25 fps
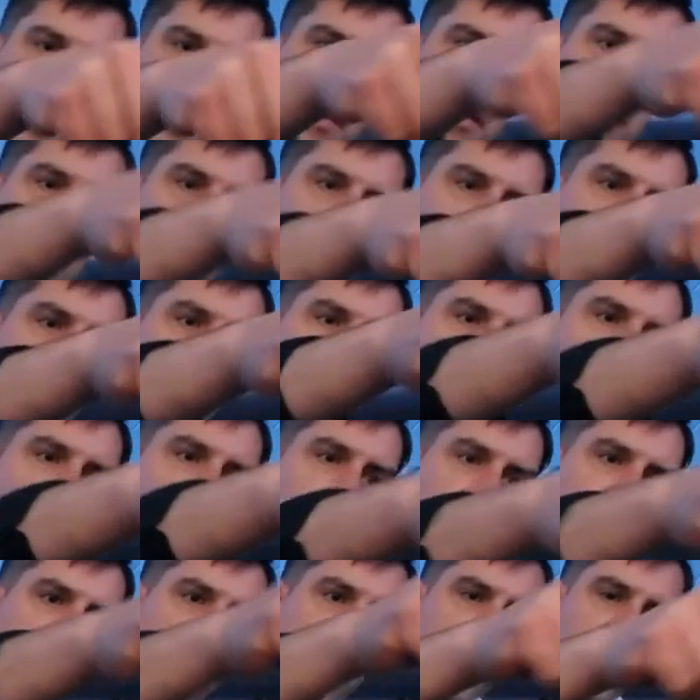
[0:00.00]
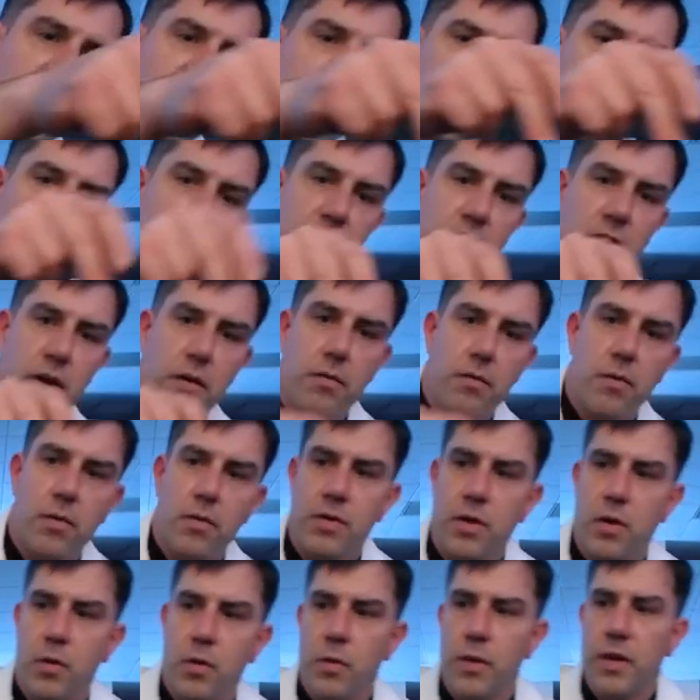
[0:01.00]
these white index cards that I
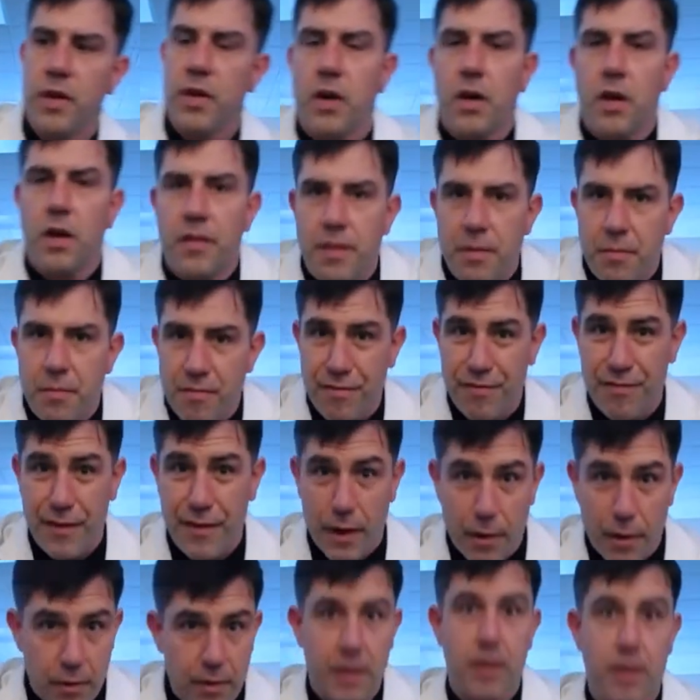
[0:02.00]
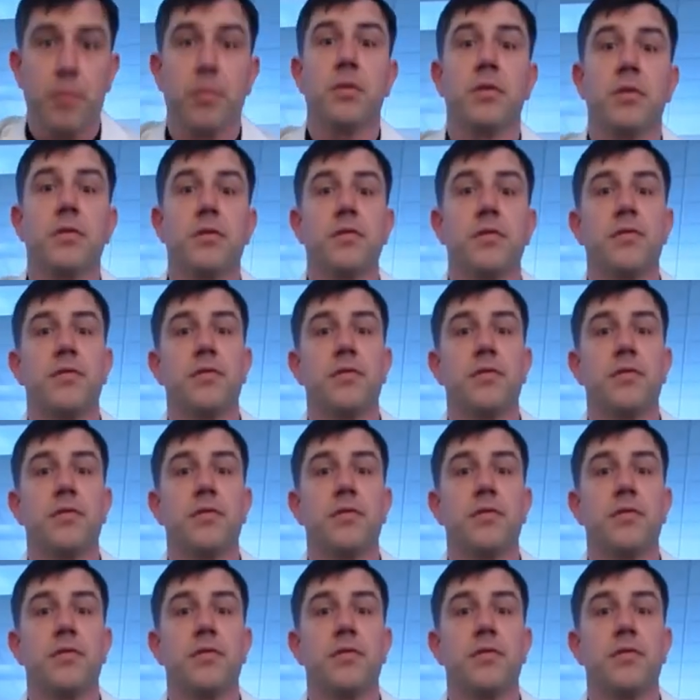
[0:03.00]
wrote down, we call them variables.